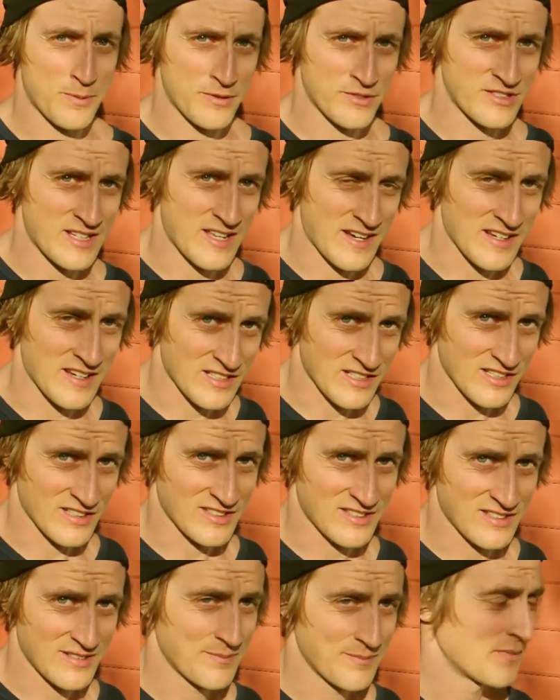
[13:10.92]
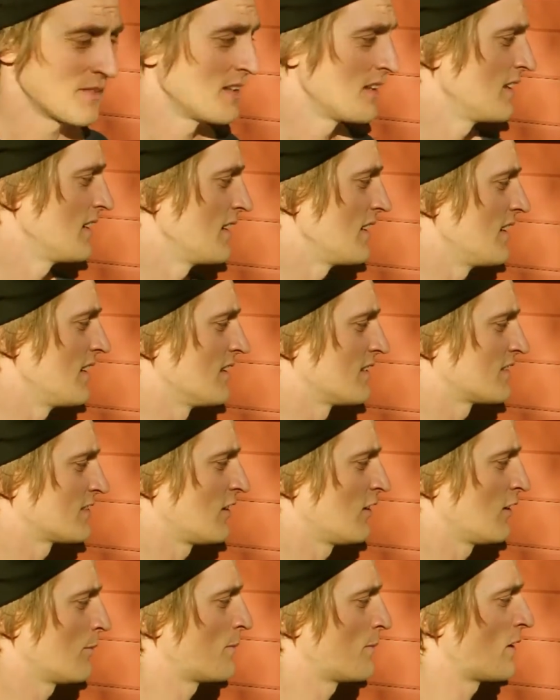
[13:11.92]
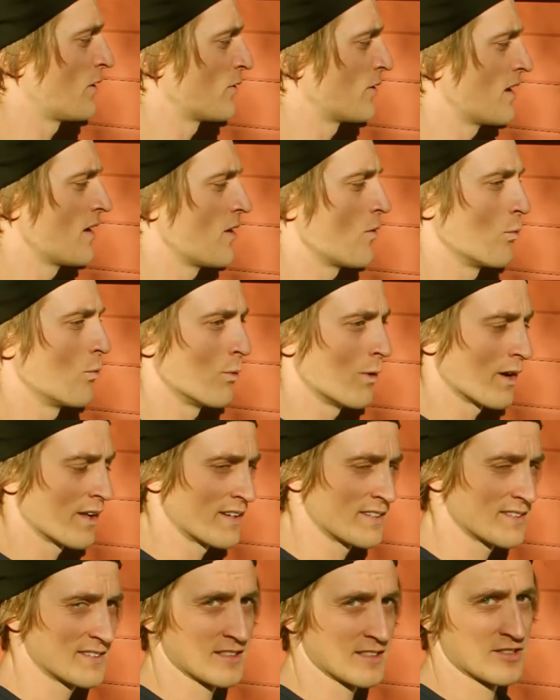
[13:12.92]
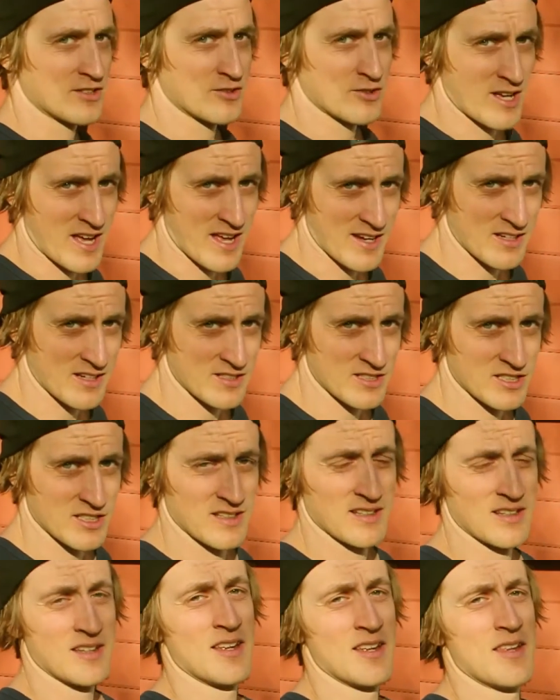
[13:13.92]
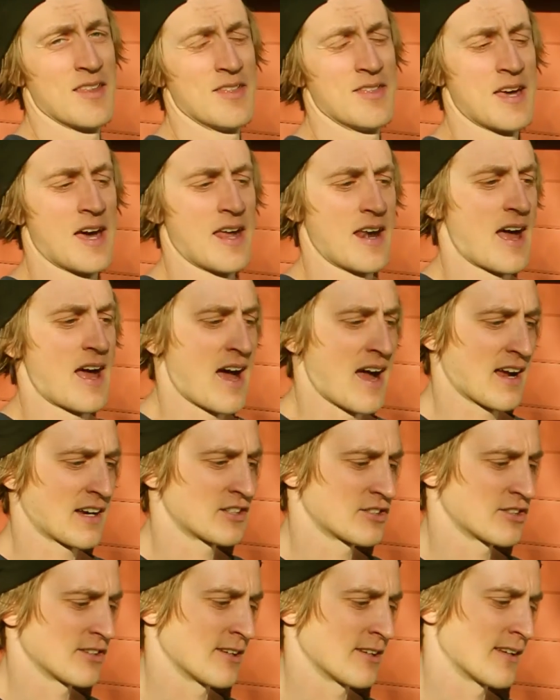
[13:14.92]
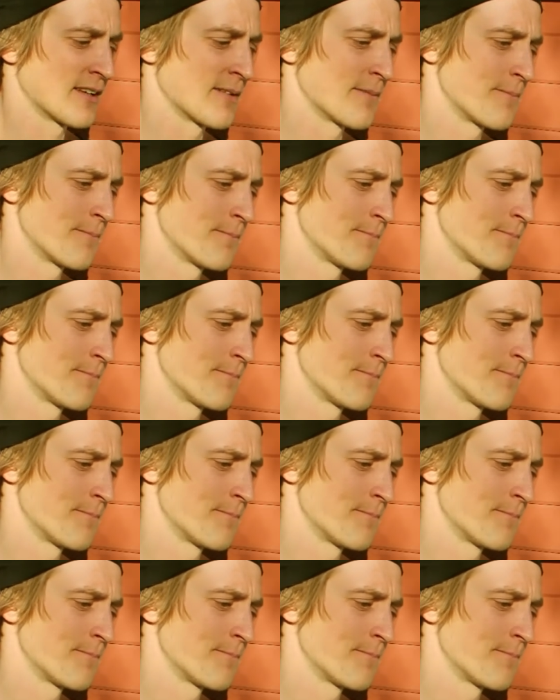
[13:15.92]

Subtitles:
percentages. It's all about what is the strategy that actually